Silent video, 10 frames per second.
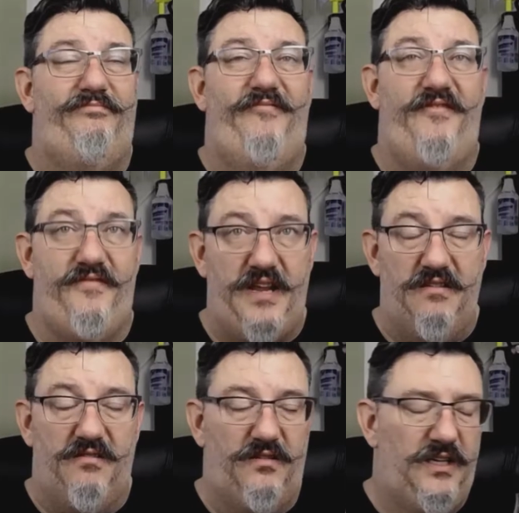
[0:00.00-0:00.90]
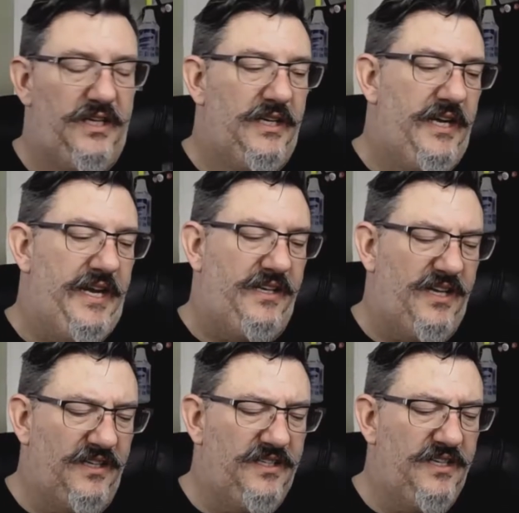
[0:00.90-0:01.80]
feel. It
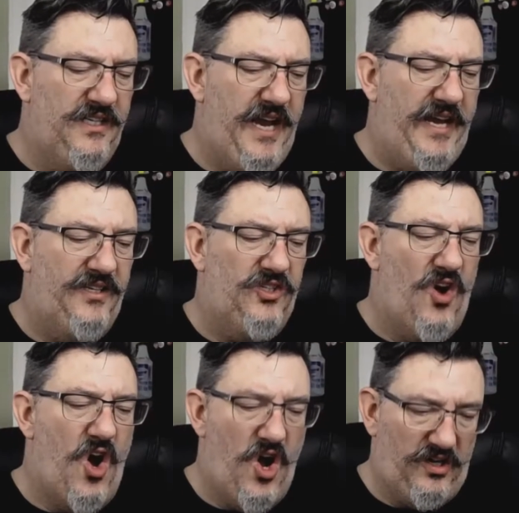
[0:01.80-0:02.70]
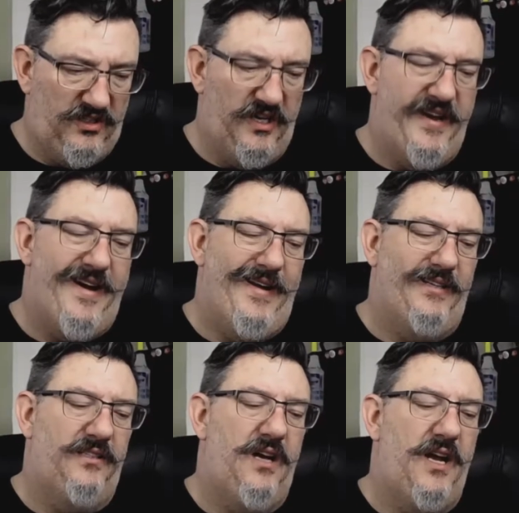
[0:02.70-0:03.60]
doesn't taste
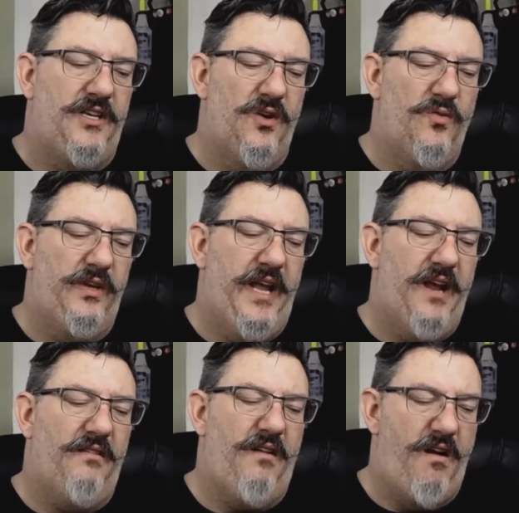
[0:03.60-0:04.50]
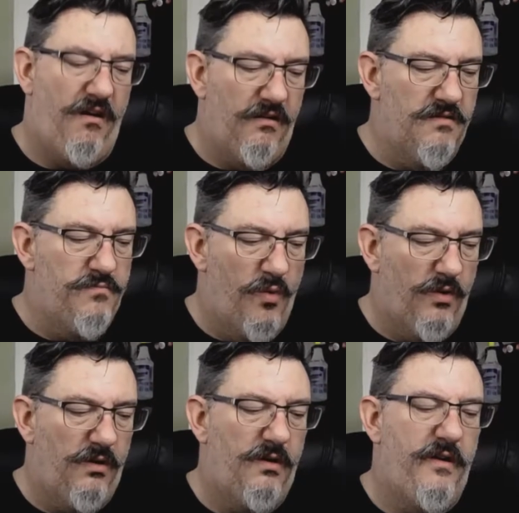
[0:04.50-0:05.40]
oxidized. I don't get
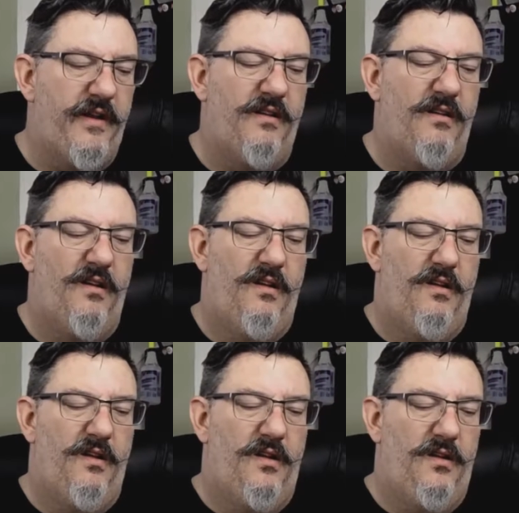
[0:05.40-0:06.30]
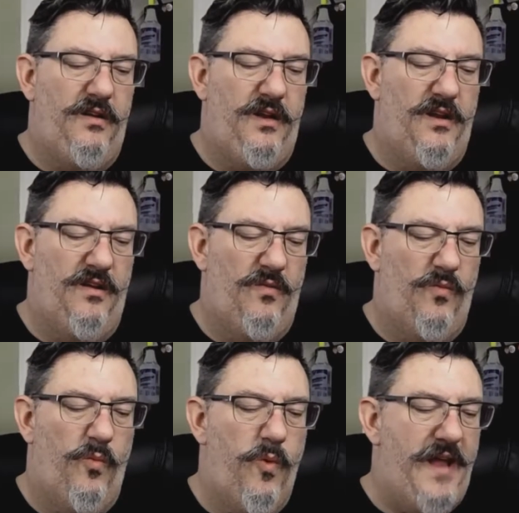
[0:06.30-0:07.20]
cardboard and,
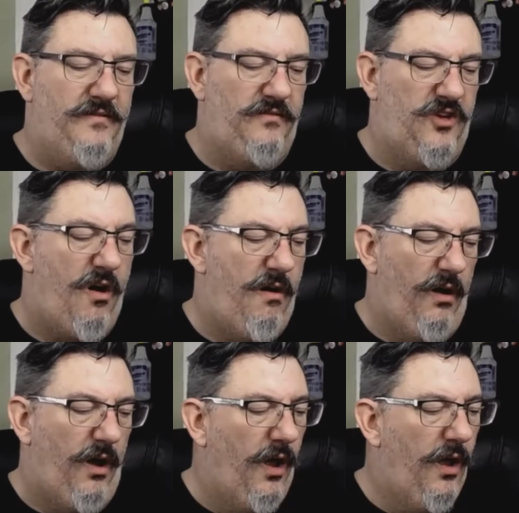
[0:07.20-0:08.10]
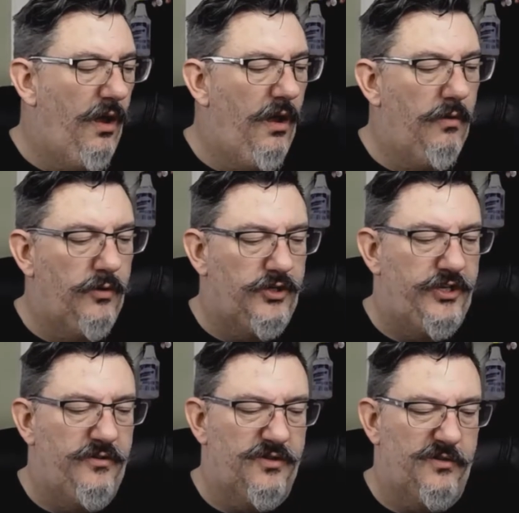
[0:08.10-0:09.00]
wet dog, which
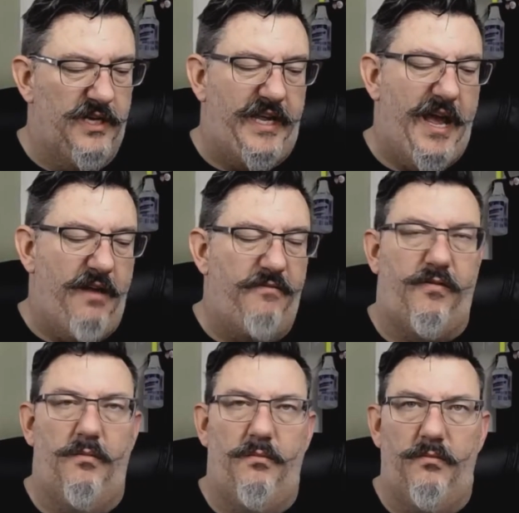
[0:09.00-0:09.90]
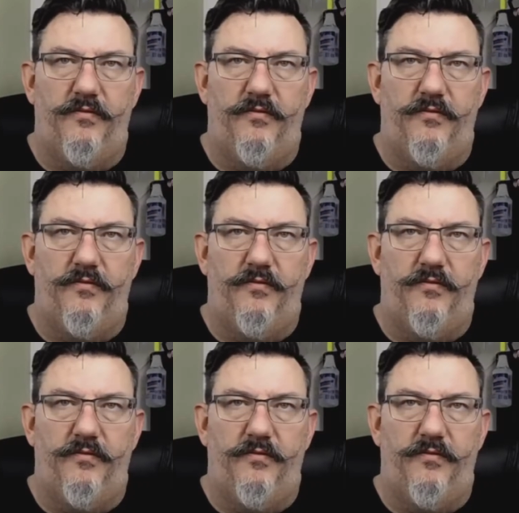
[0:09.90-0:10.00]
you usually get from